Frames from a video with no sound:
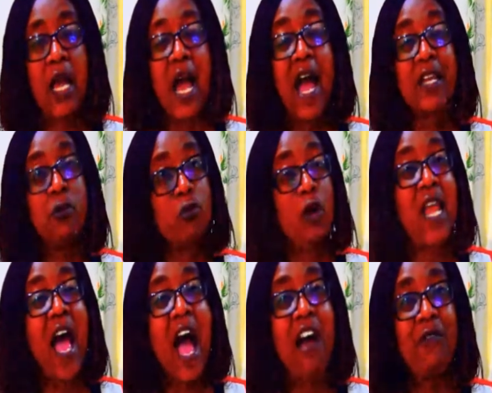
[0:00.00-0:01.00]
and do not
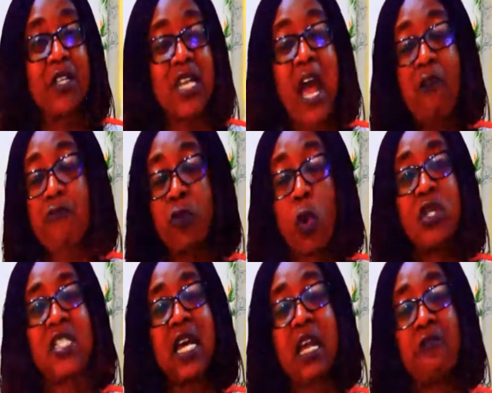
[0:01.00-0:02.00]
have it are those
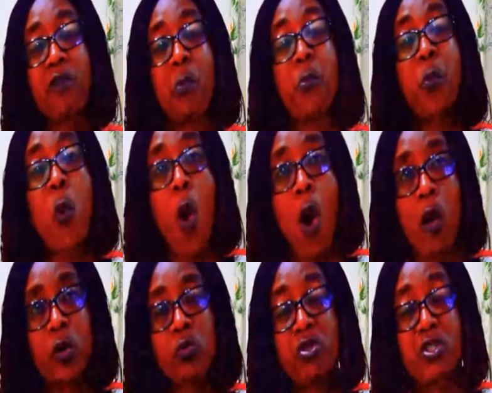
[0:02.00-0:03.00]
that are from
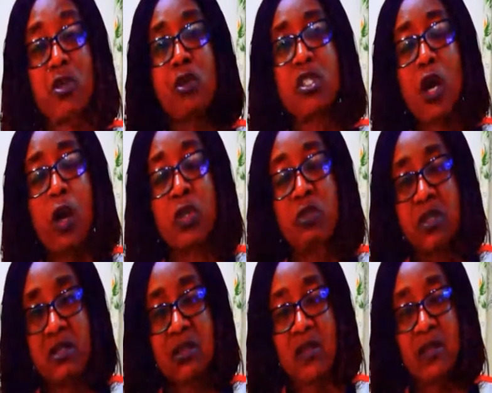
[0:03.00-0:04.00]
poor resource
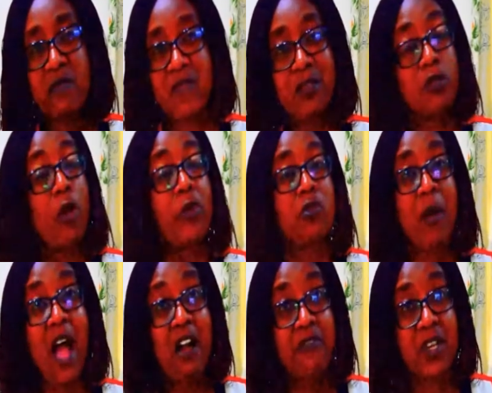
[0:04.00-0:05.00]
countries. That's countries from
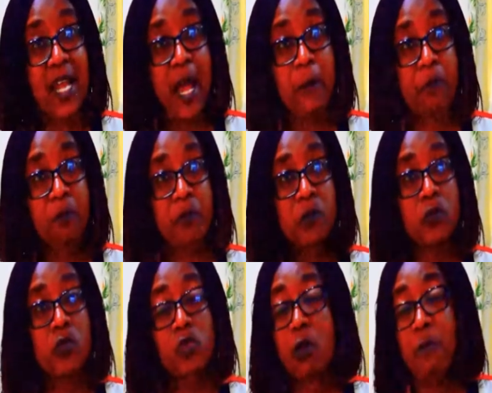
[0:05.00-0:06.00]
Africa,
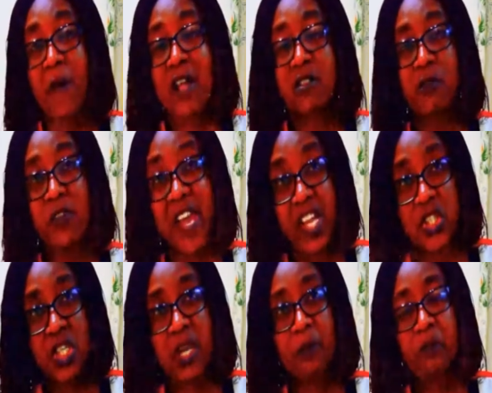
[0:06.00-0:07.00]
some parts of
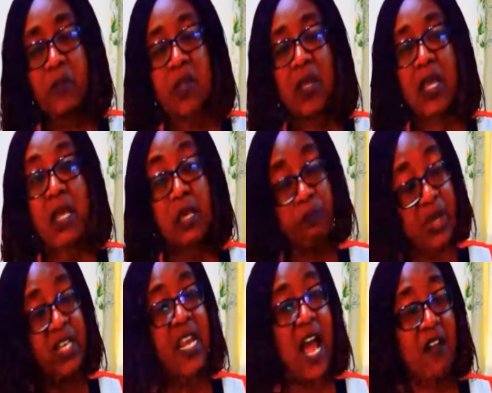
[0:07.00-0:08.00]
Asia. But
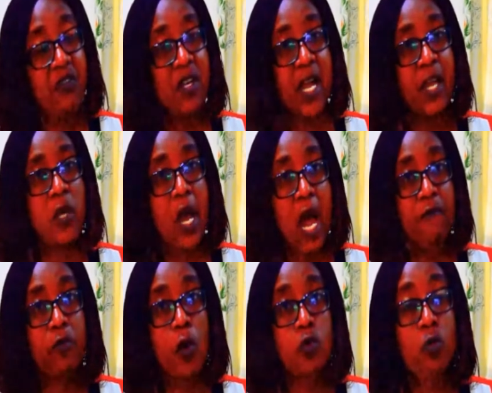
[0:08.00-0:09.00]
in Africa, you
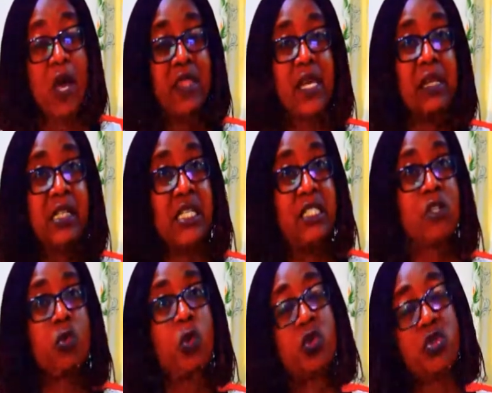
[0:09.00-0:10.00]
have those who are the elitists
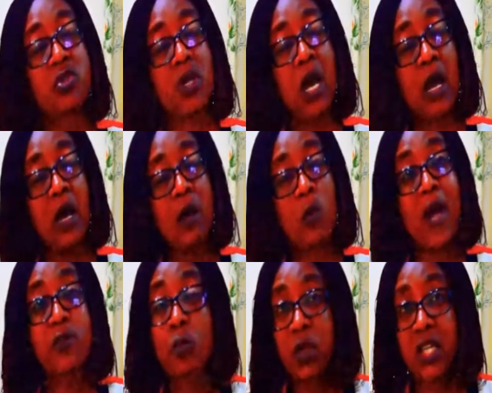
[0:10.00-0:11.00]
who are
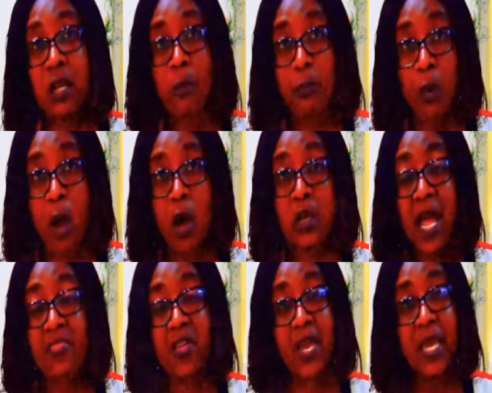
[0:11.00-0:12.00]
schooling abroad
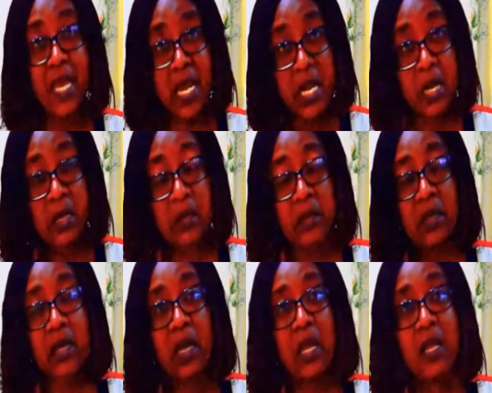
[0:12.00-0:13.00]
and they're here.
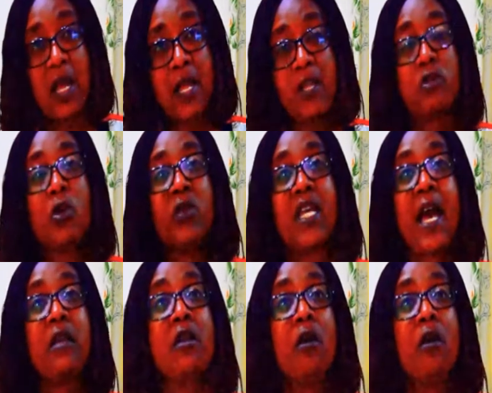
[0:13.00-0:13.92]
And so they can